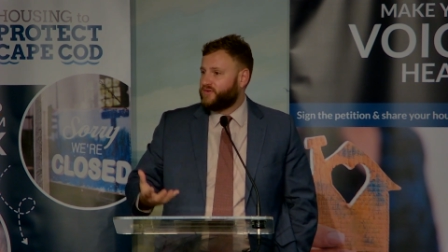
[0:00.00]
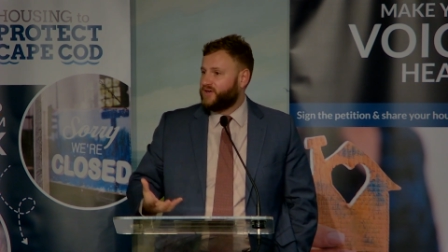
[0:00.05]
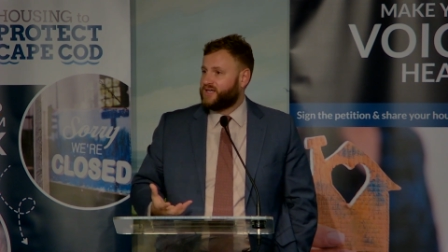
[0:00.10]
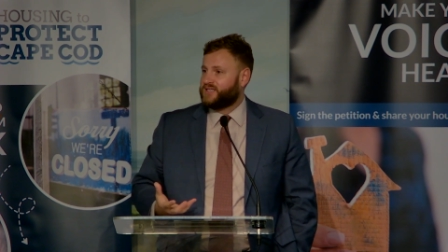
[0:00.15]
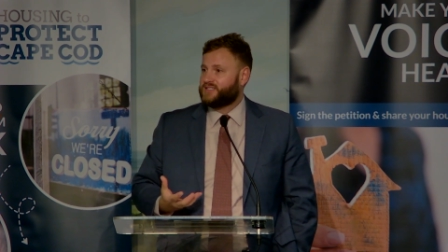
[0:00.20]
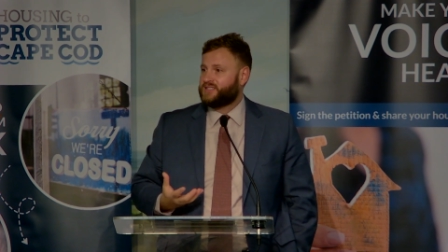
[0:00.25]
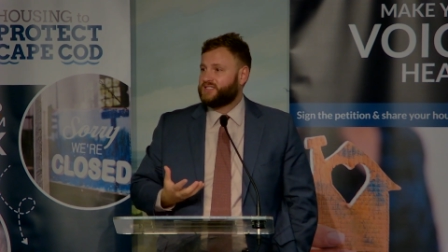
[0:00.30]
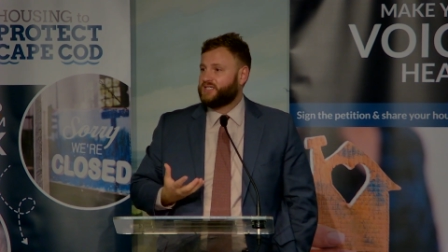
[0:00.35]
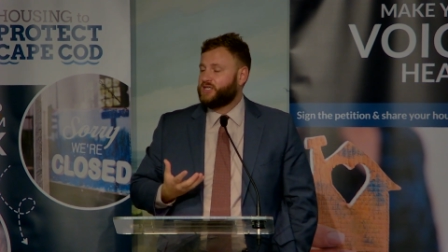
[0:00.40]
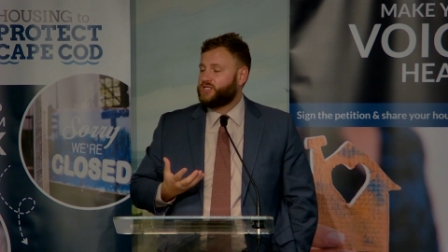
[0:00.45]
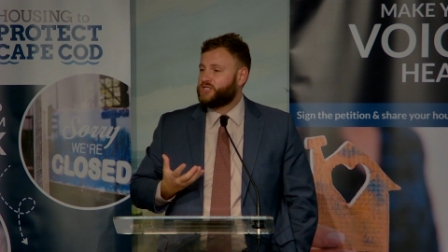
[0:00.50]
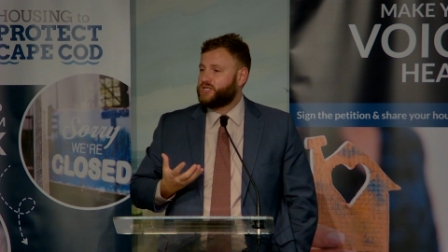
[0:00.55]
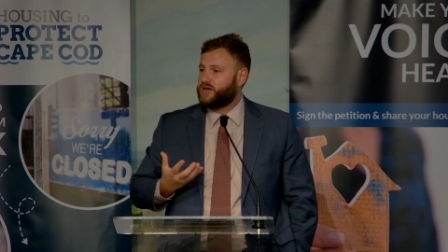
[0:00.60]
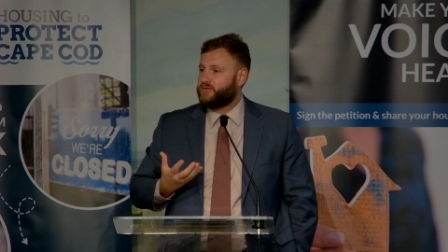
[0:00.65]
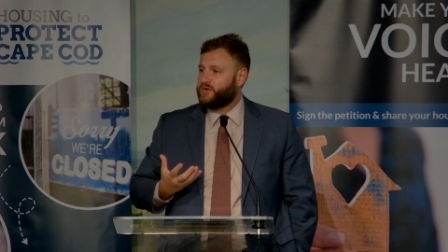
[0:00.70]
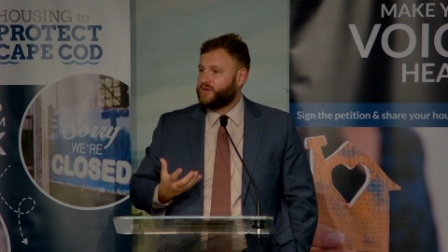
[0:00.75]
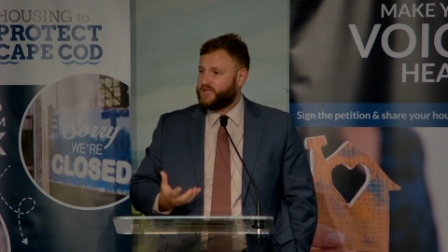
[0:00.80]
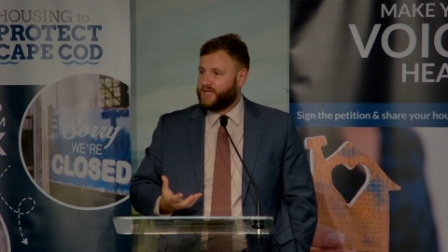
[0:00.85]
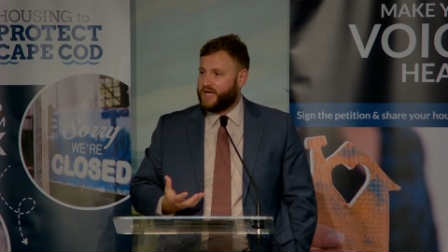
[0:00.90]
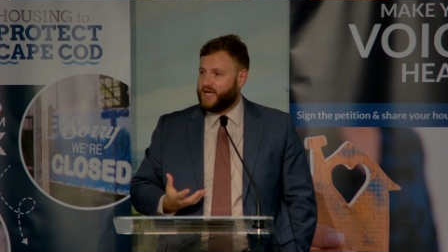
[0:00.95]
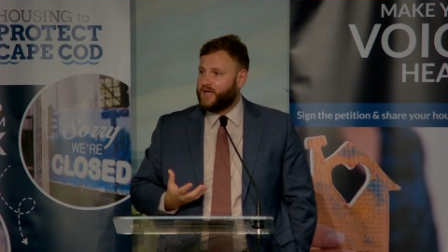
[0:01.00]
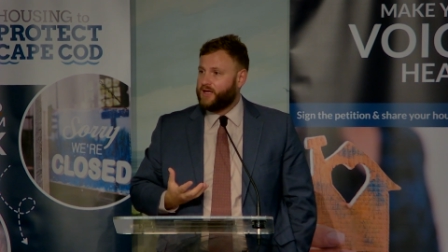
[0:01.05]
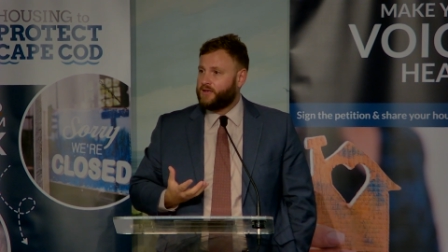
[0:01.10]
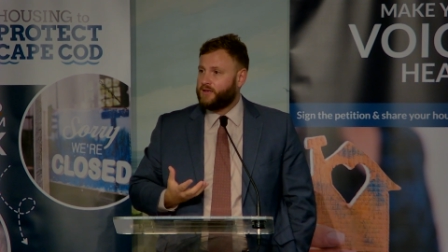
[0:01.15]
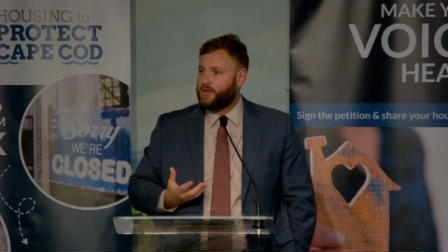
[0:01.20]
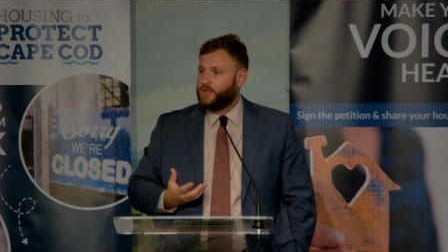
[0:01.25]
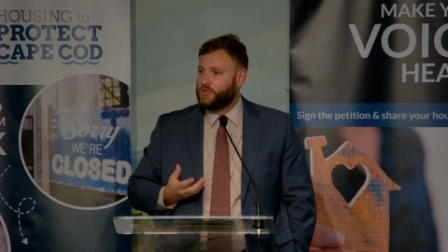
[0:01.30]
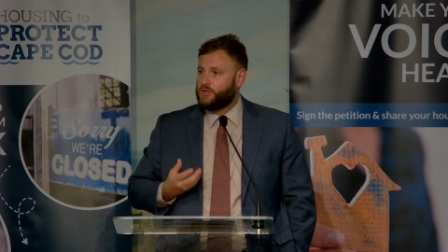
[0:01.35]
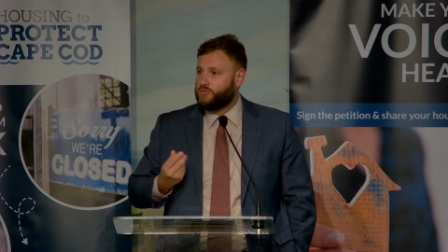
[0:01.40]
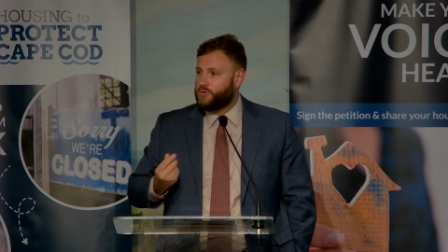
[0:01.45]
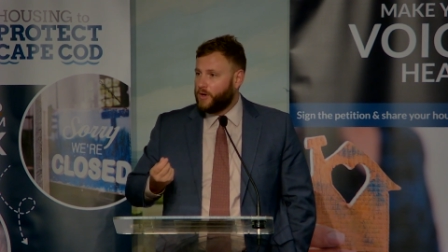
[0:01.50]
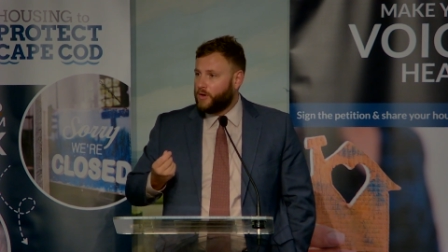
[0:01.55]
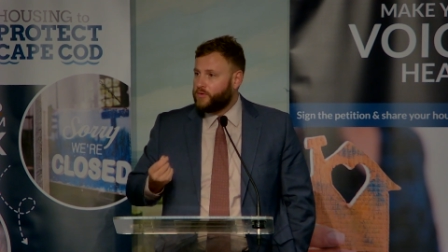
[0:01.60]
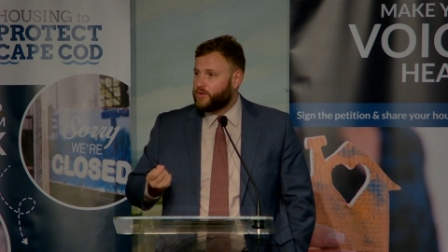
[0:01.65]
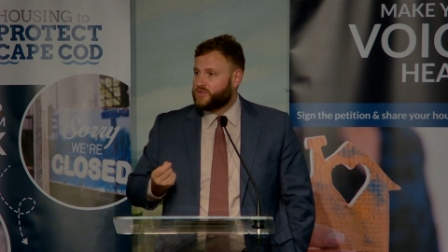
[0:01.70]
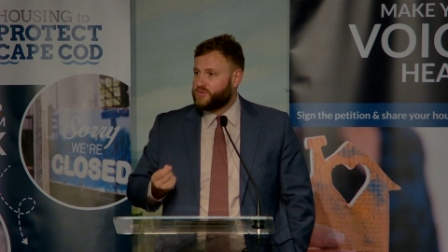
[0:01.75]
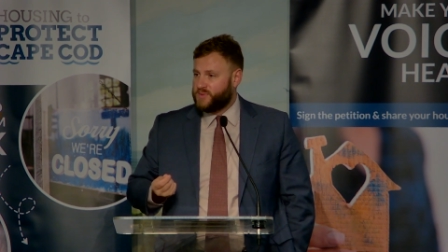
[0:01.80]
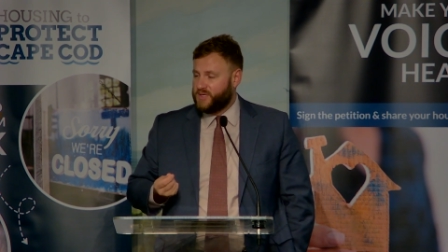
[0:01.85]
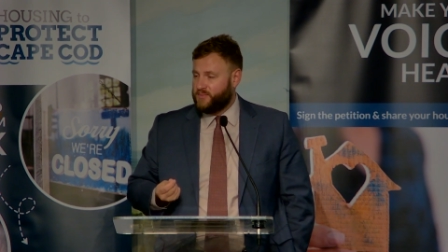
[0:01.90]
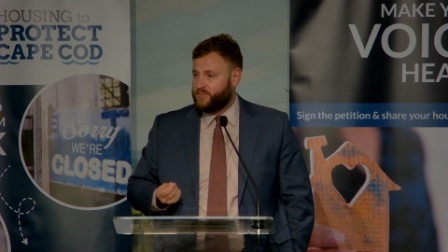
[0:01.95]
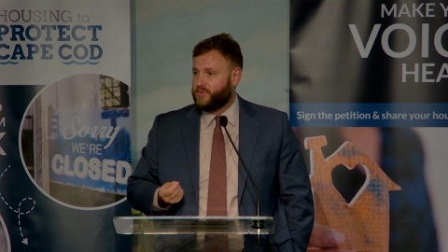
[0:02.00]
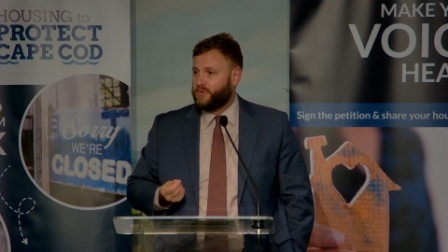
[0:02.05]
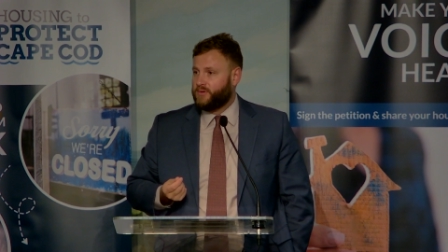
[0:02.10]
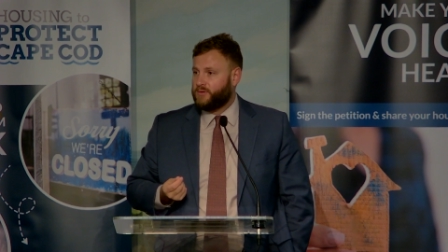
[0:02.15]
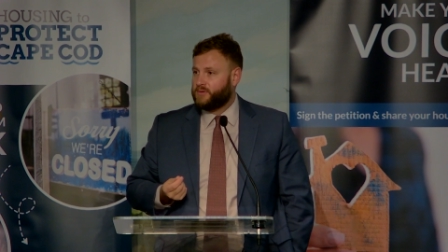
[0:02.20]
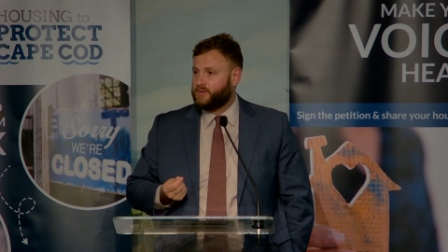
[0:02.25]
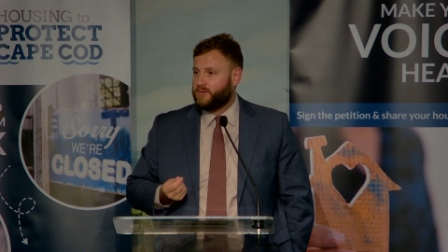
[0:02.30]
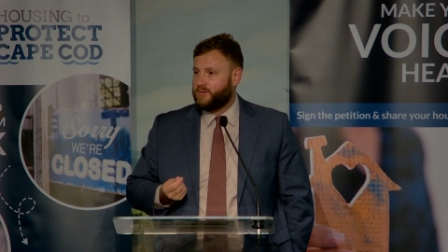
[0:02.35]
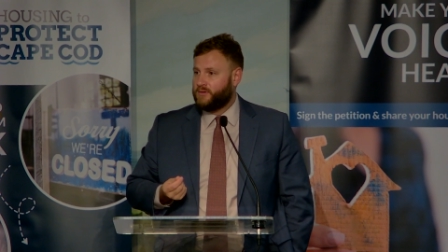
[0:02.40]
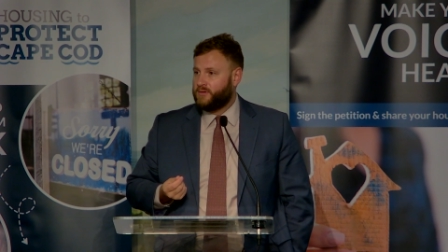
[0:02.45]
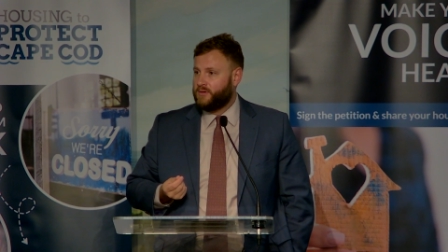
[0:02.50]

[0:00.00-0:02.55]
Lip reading: us each and every day, you know those people.